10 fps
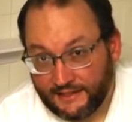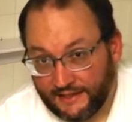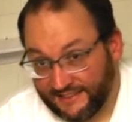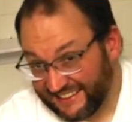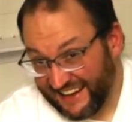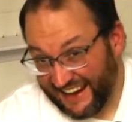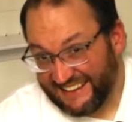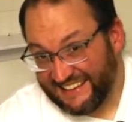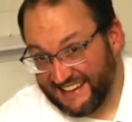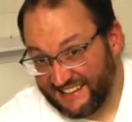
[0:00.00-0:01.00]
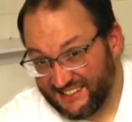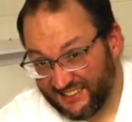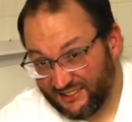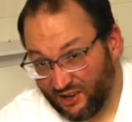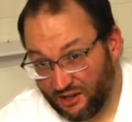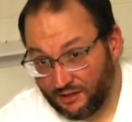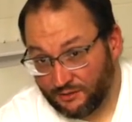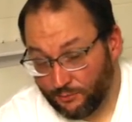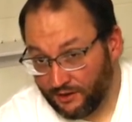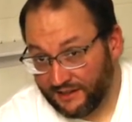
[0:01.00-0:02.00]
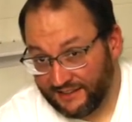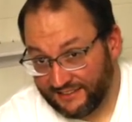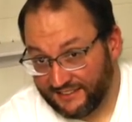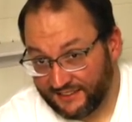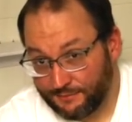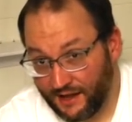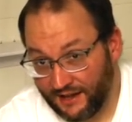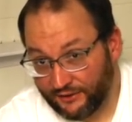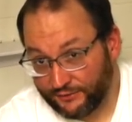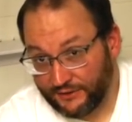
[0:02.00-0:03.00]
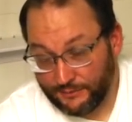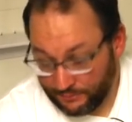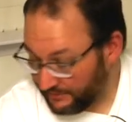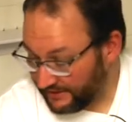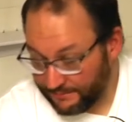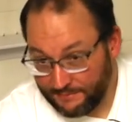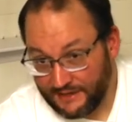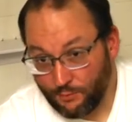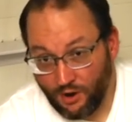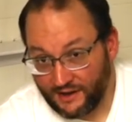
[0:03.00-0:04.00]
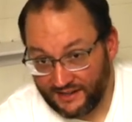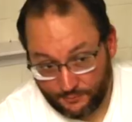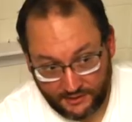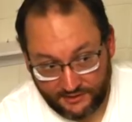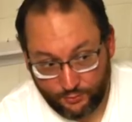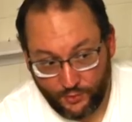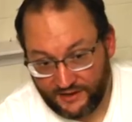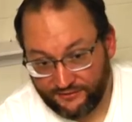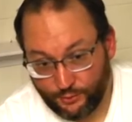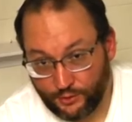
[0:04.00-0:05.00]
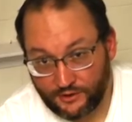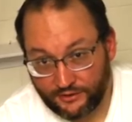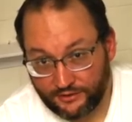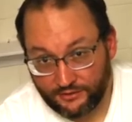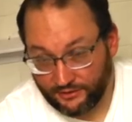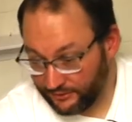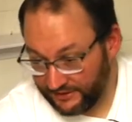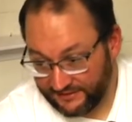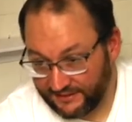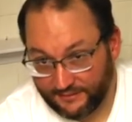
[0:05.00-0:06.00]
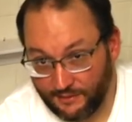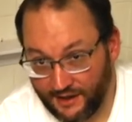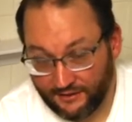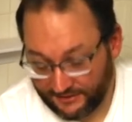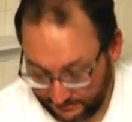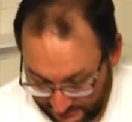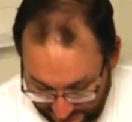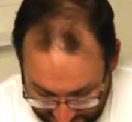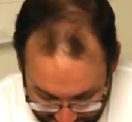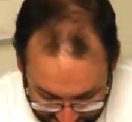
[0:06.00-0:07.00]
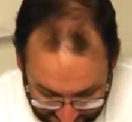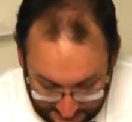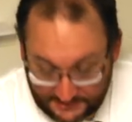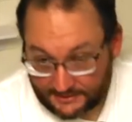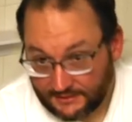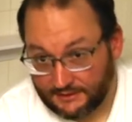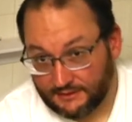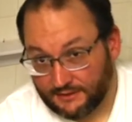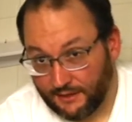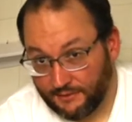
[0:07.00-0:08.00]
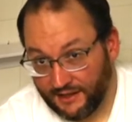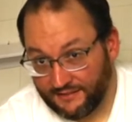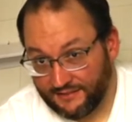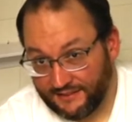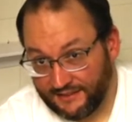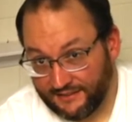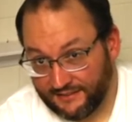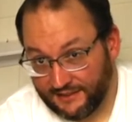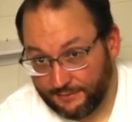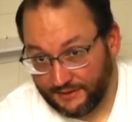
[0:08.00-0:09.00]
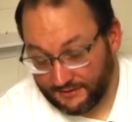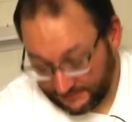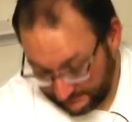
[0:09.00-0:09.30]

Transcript: he's like 18 inches tall. Walking six miles for him would be like me walking, what, 24 36 miles, something like that. I'm glad to see he's sleeping.